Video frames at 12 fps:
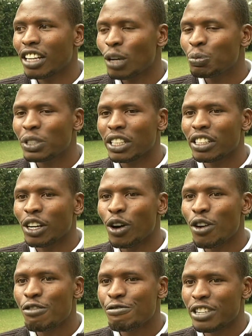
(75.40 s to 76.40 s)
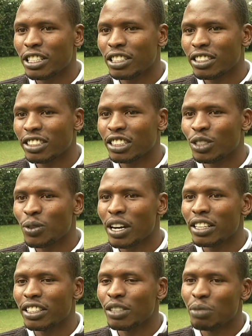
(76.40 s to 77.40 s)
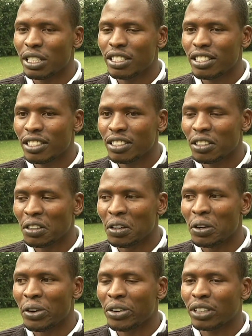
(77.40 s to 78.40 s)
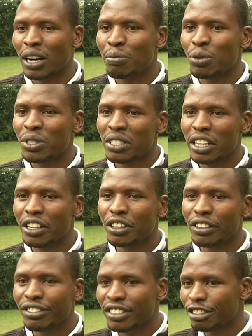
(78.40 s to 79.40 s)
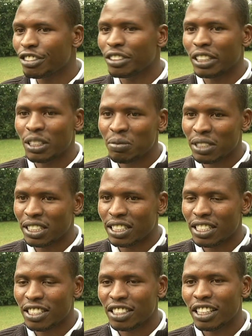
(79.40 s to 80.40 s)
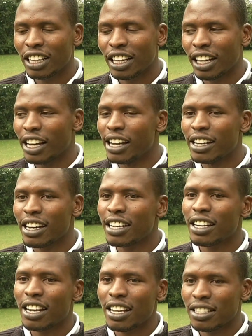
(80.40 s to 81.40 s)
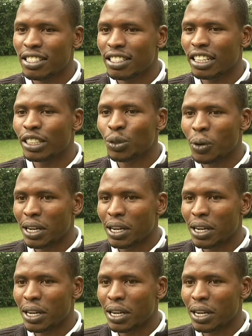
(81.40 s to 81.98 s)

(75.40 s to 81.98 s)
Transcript: capture the whole field in one image or a mosaic of several images and analyze it at